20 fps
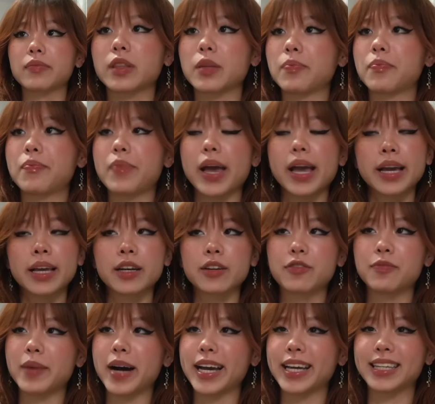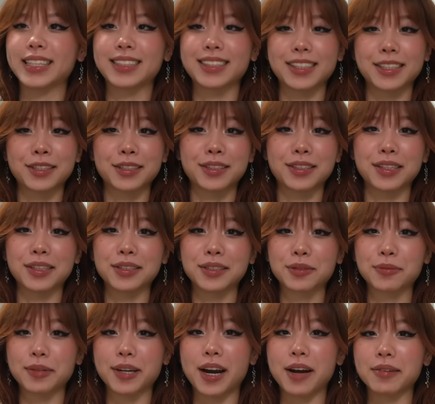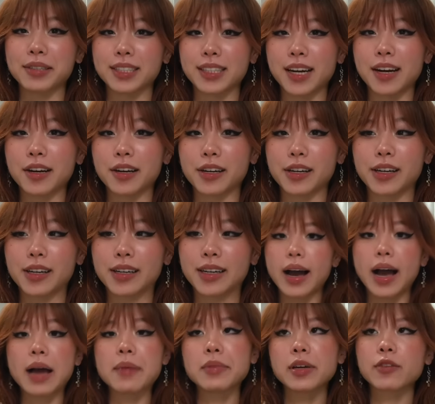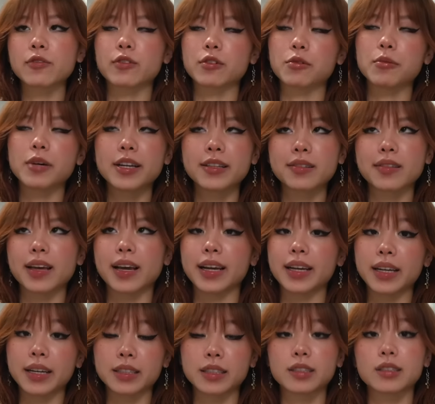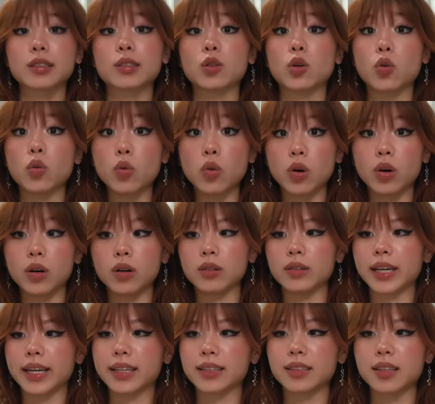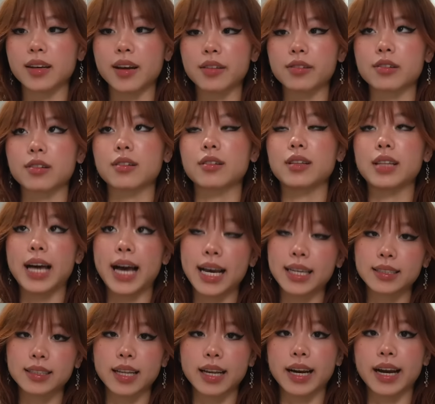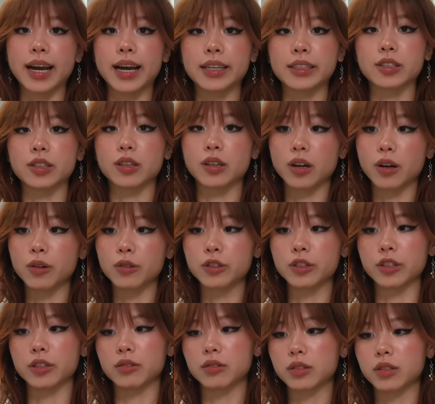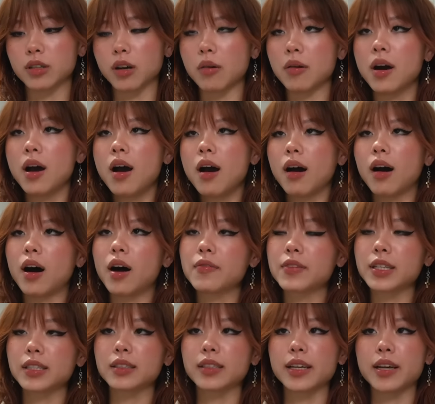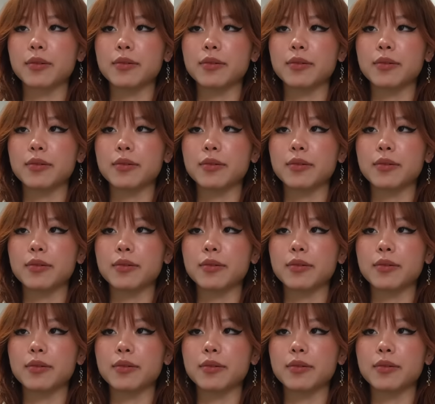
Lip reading: the bane of my existence when I was younger. I mean, for one thing, it's school, like it's another class that I had to go to, so obviously it